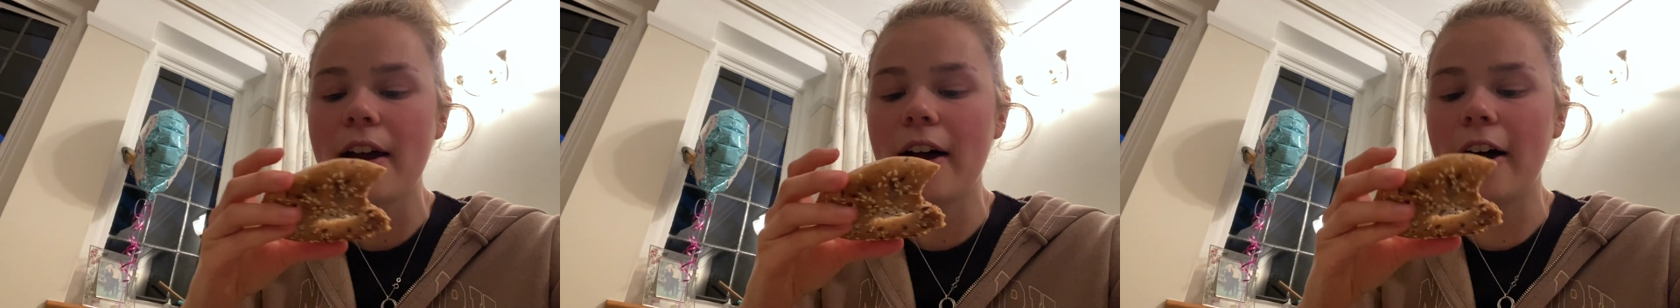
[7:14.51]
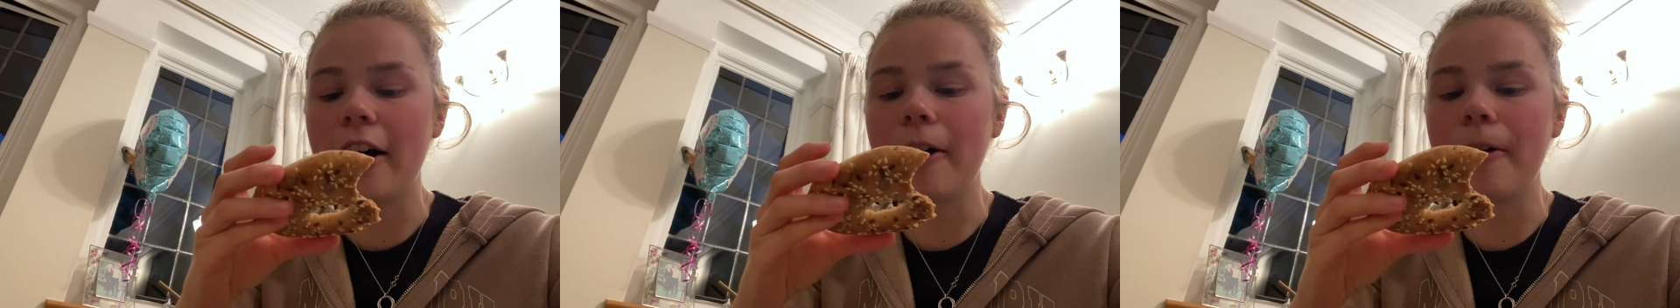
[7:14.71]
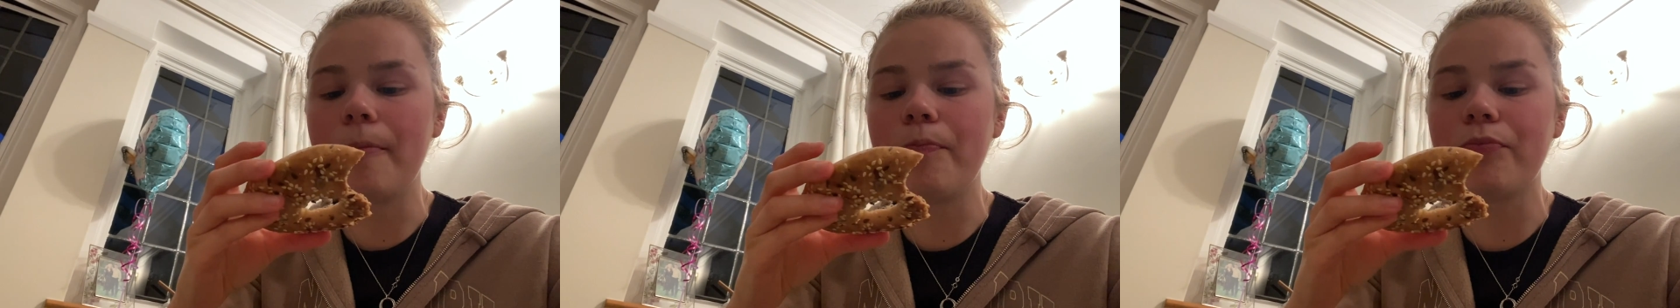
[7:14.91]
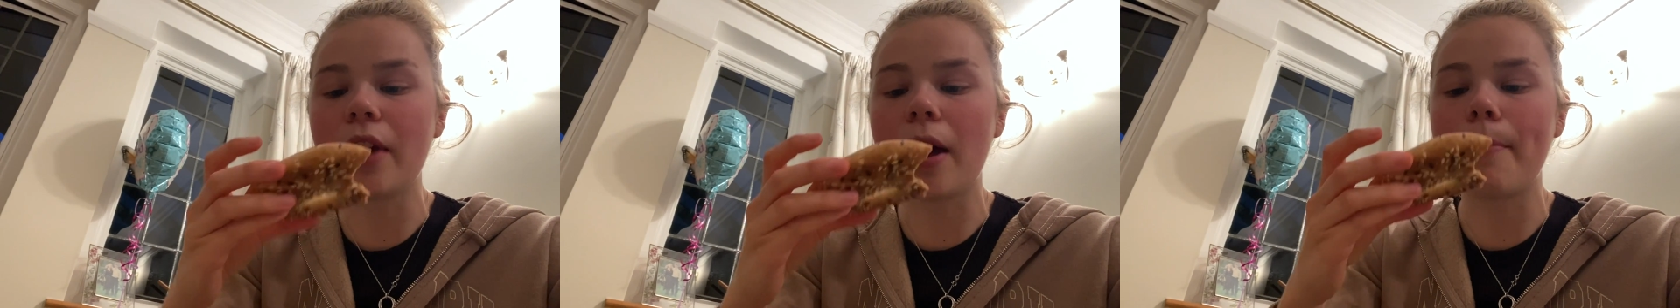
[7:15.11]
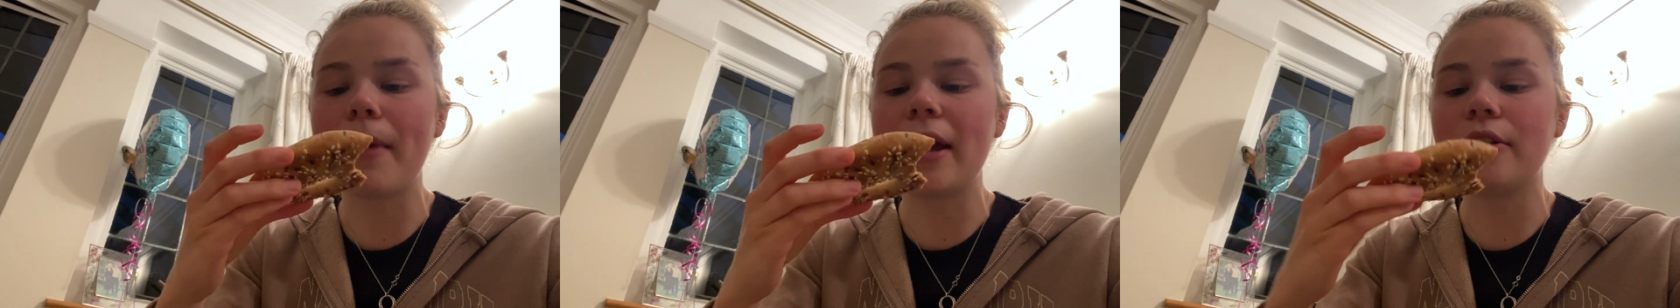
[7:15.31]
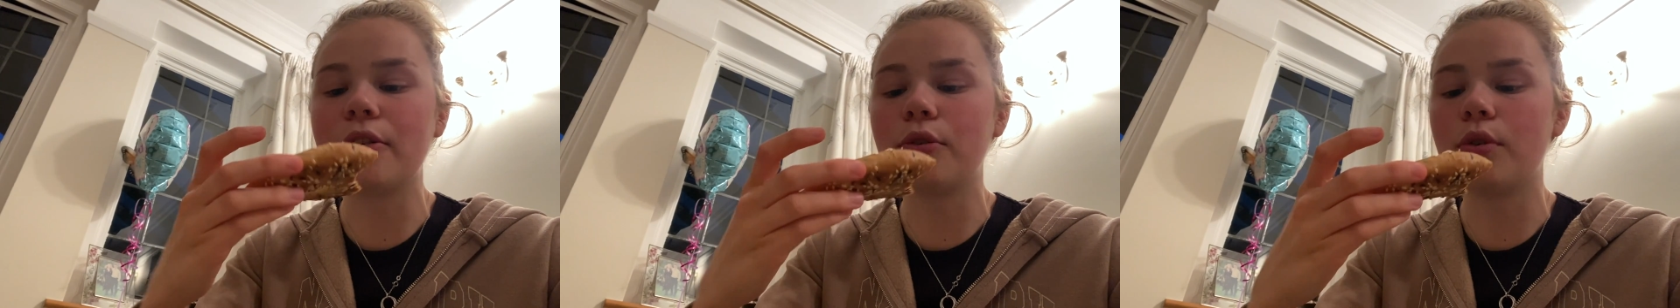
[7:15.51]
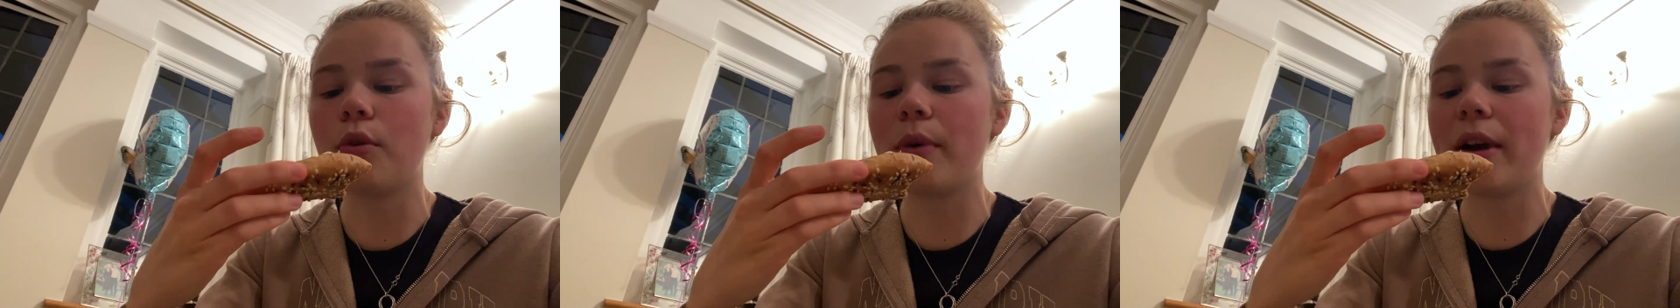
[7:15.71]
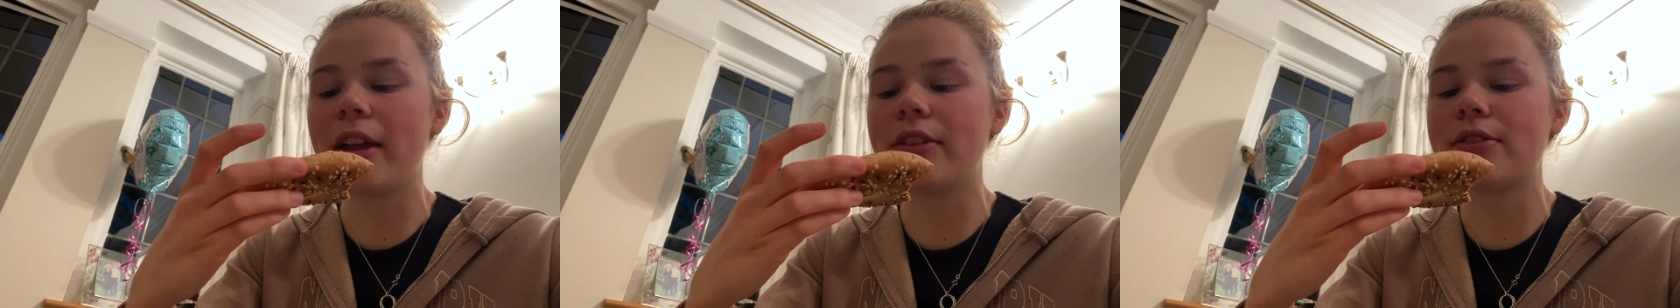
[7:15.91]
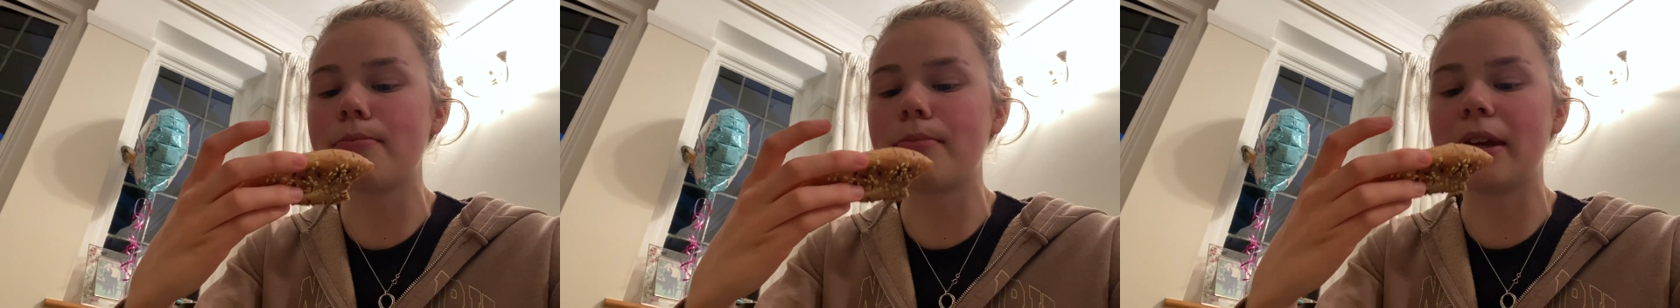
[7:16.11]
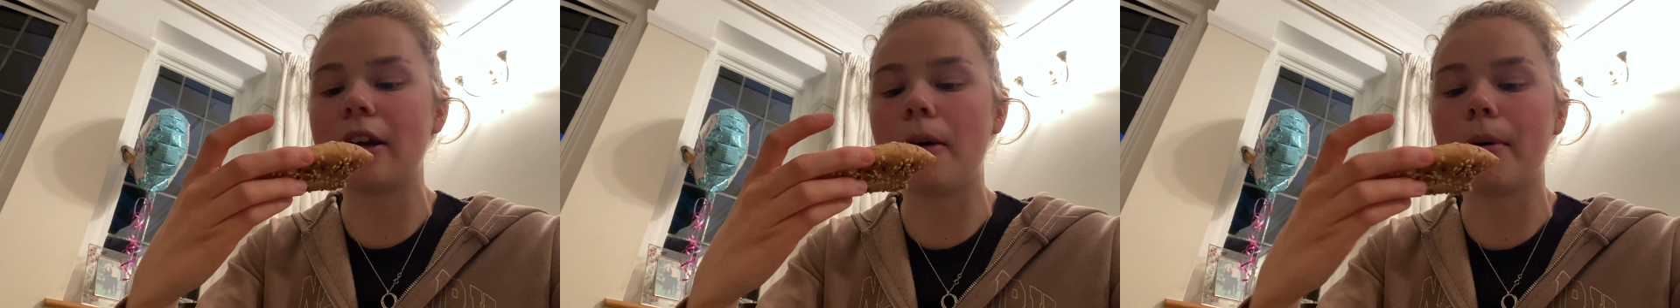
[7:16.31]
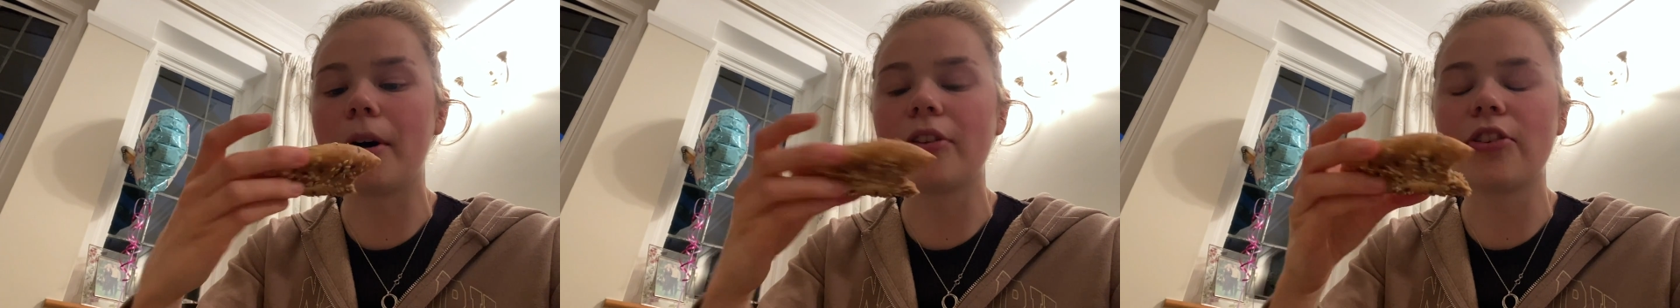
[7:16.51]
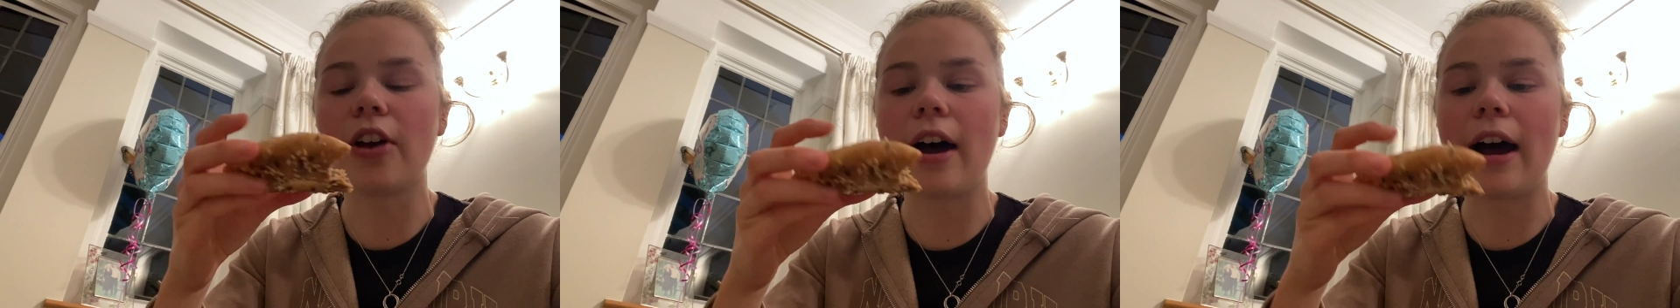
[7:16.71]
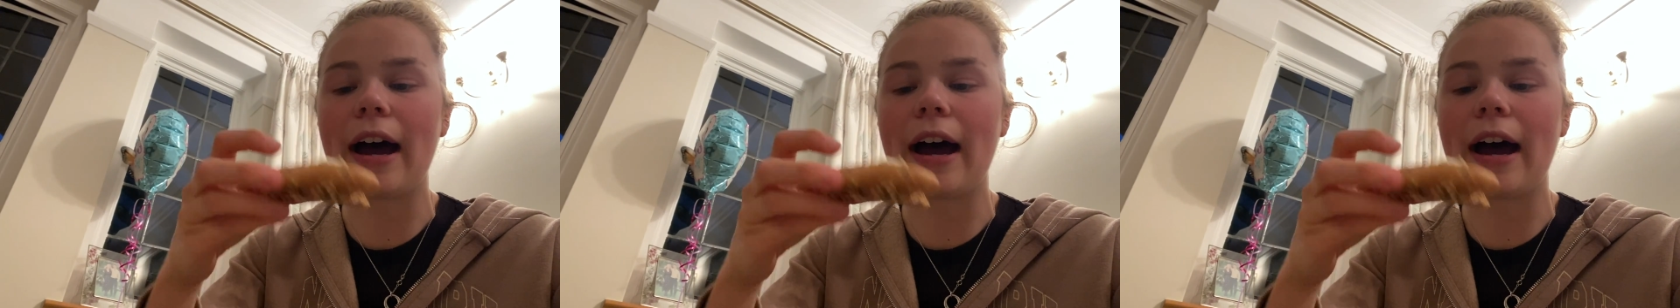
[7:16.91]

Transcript: um, a bagel with some peanut butter